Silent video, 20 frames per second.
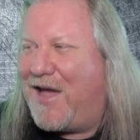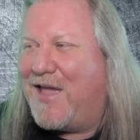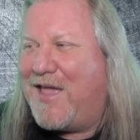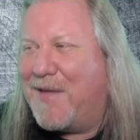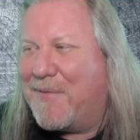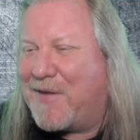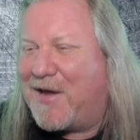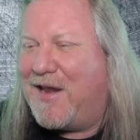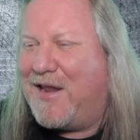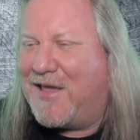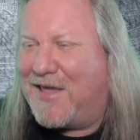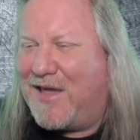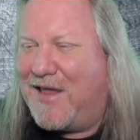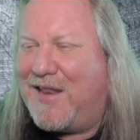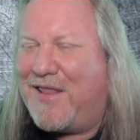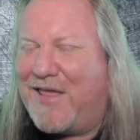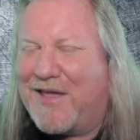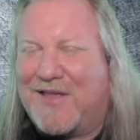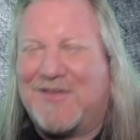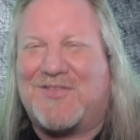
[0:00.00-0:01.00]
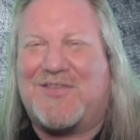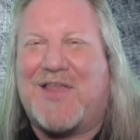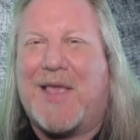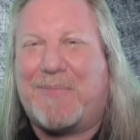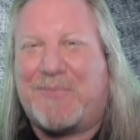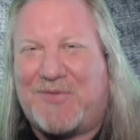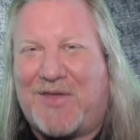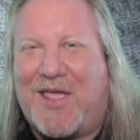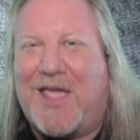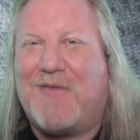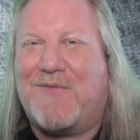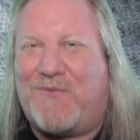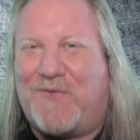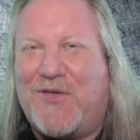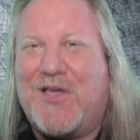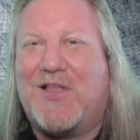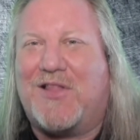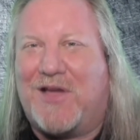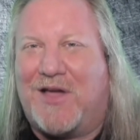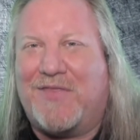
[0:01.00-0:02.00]
I am kind of getting like a steps ahead
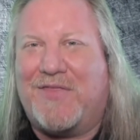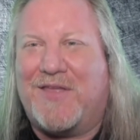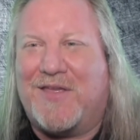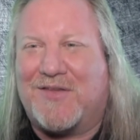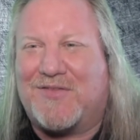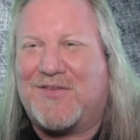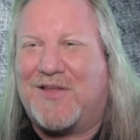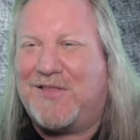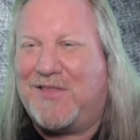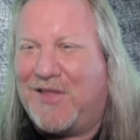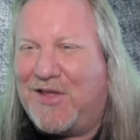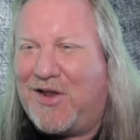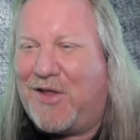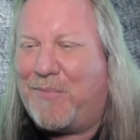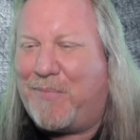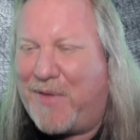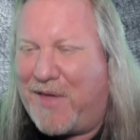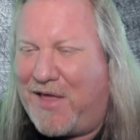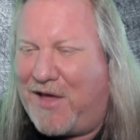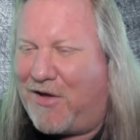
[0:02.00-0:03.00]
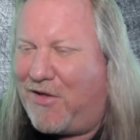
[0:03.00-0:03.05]
feel on this a little bit.